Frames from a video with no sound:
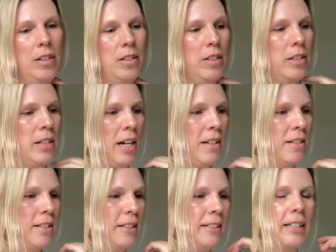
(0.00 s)

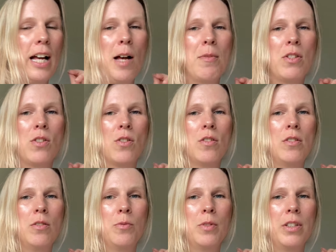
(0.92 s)
nice little
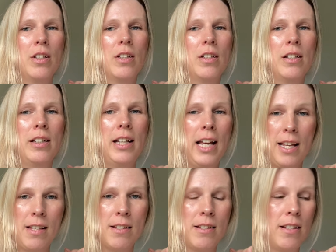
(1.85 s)
camisole with a
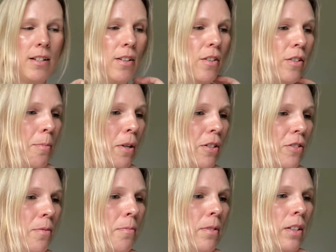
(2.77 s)
lace on the
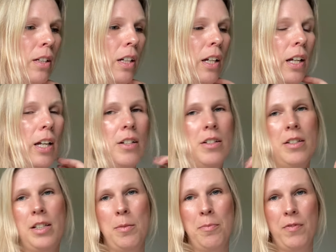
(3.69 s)
bottom and a
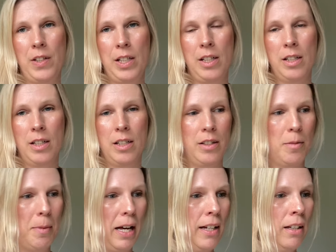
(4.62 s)
deep V in the
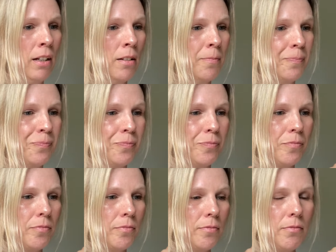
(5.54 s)
back.
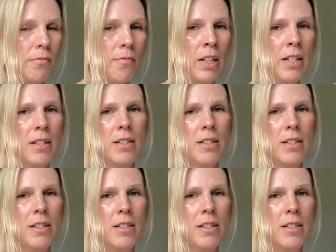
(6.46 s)
It's